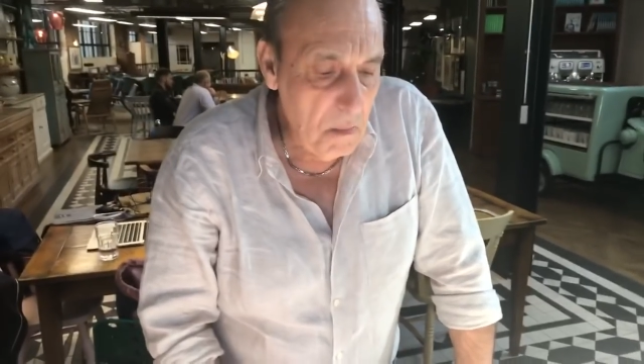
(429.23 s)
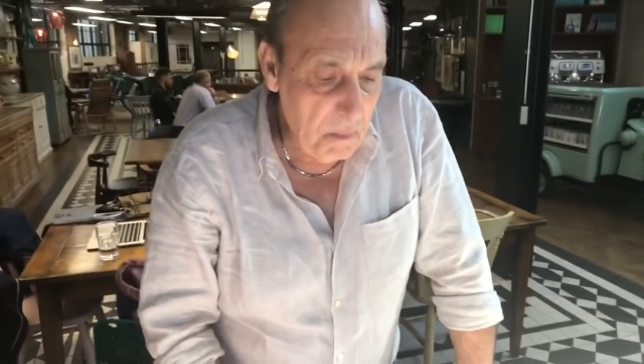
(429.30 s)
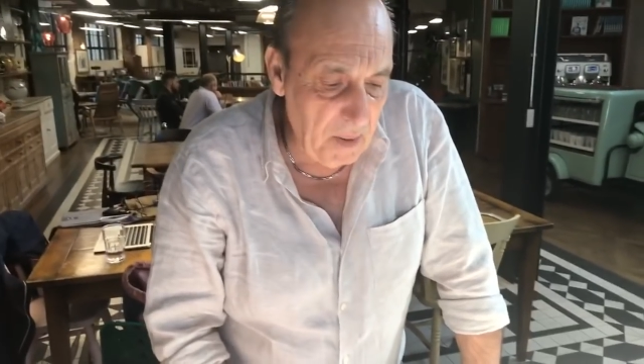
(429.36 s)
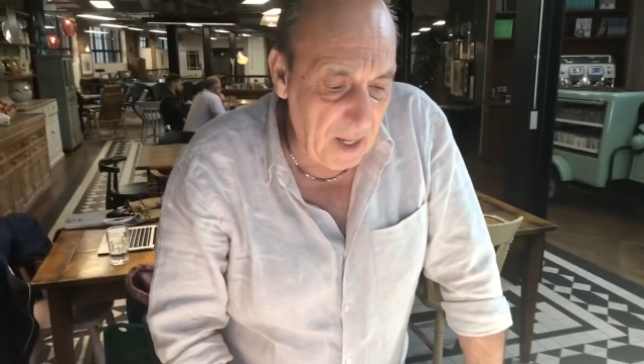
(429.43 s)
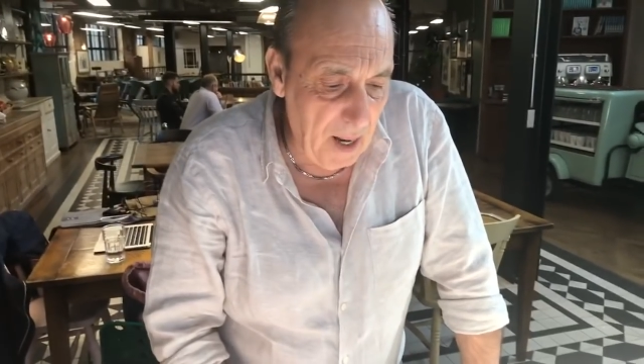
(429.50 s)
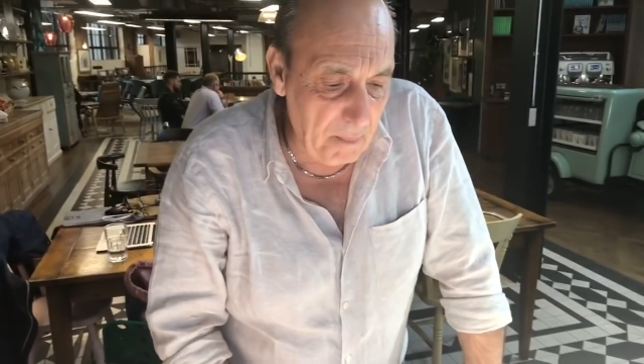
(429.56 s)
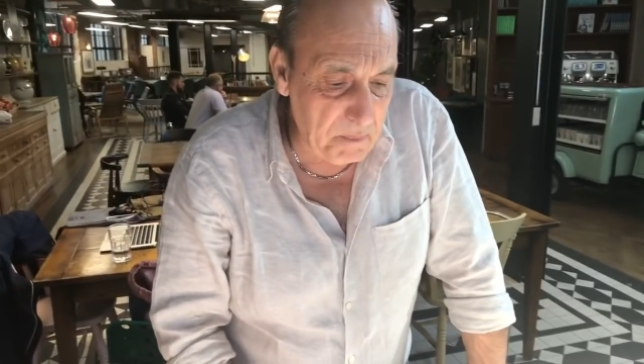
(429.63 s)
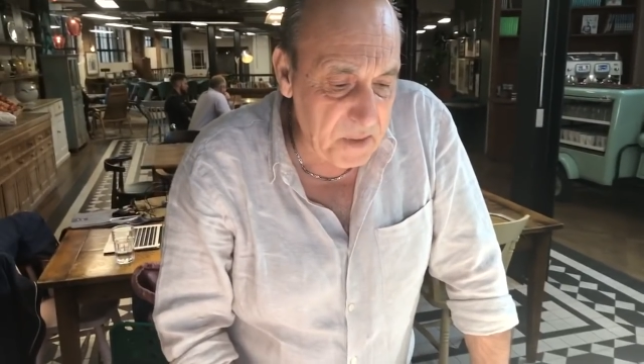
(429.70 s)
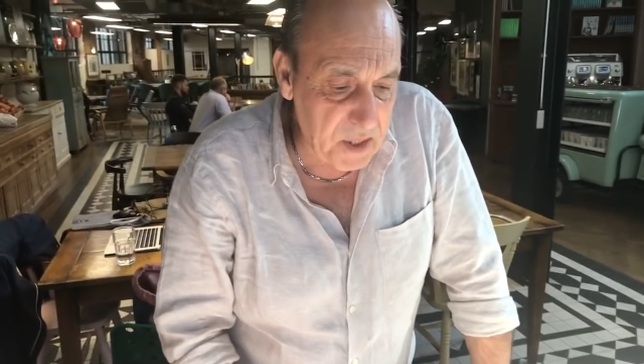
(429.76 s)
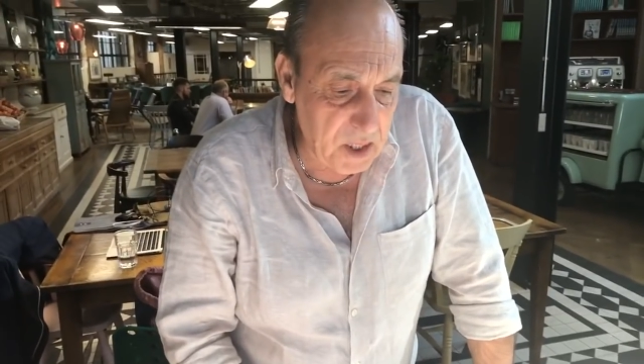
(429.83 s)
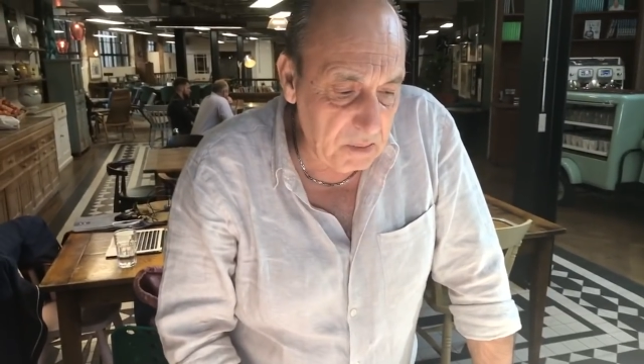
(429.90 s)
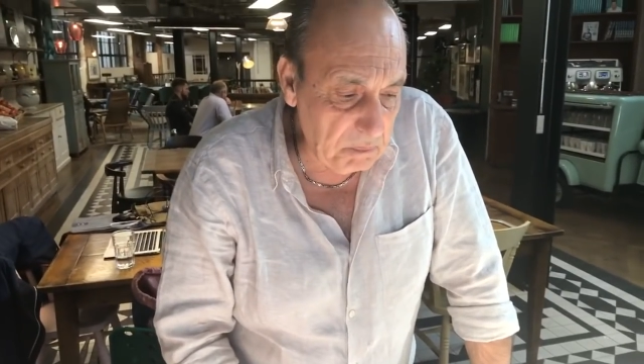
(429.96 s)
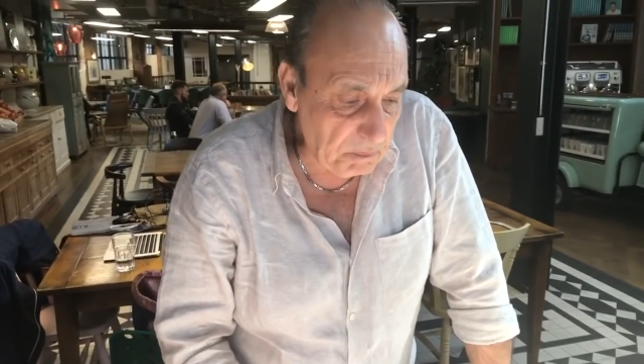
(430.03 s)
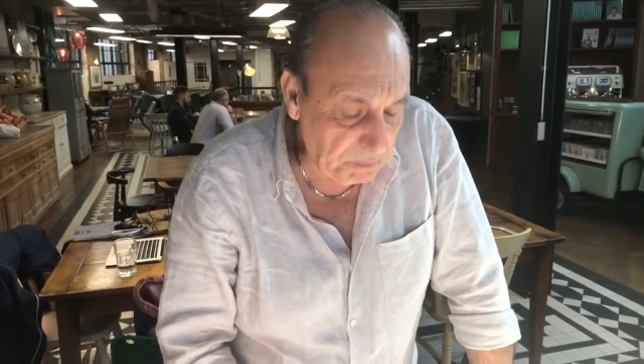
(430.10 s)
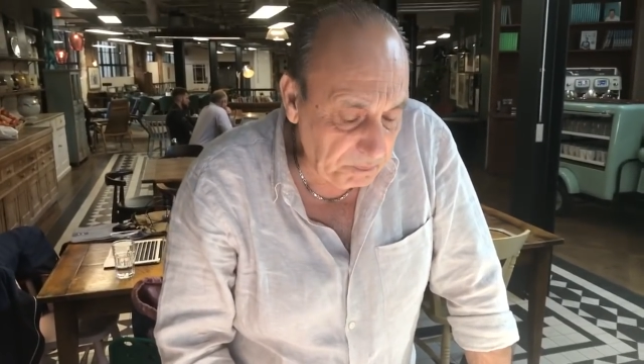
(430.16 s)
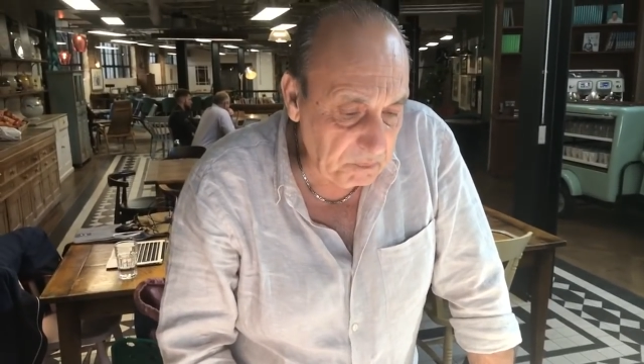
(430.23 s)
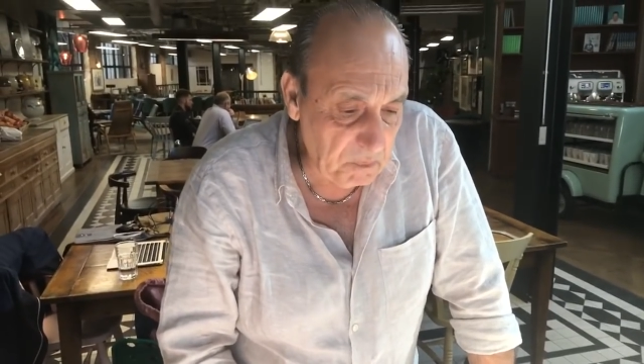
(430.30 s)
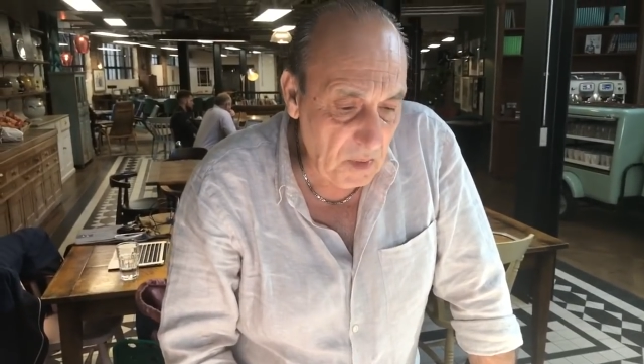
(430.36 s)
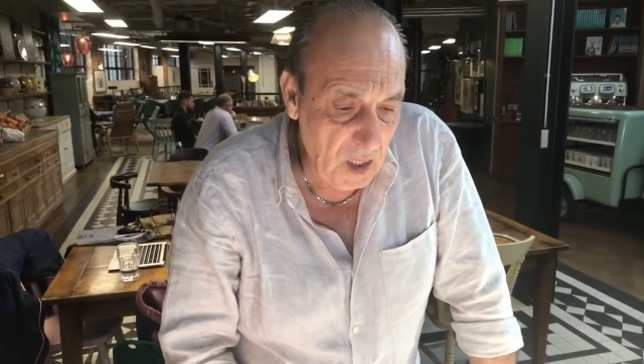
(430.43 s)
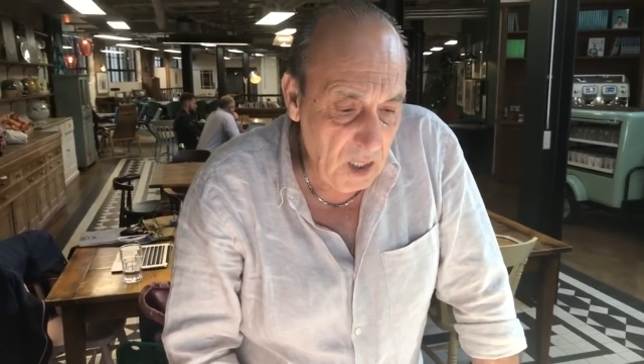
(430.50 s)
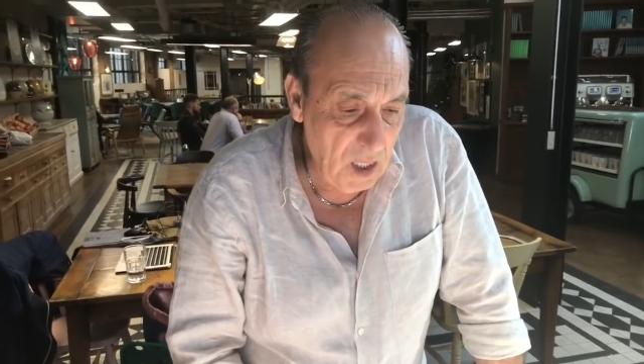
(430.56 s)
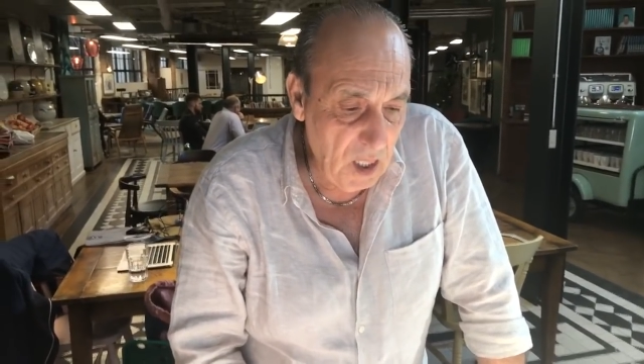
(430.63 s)
Yeah, we'll do that.
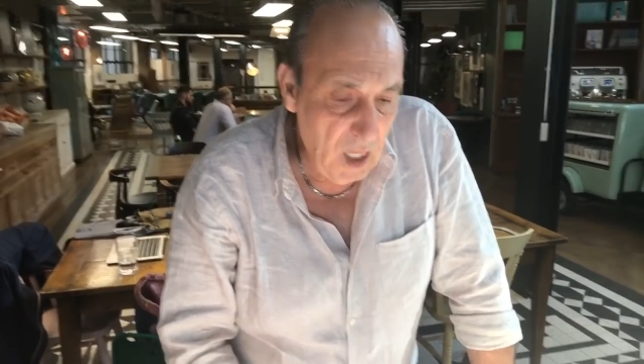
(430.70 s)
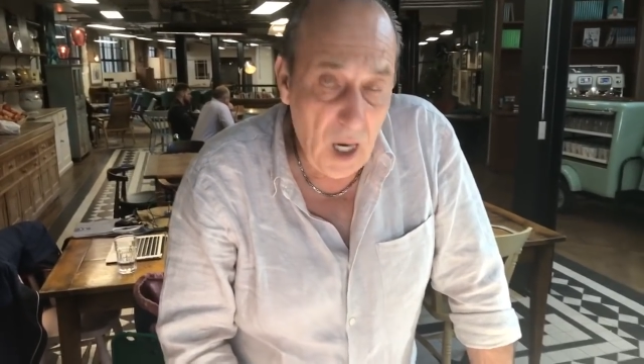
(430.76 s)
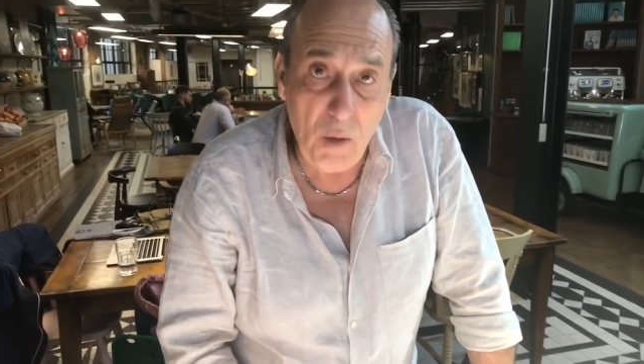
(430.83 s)
Good. Lovely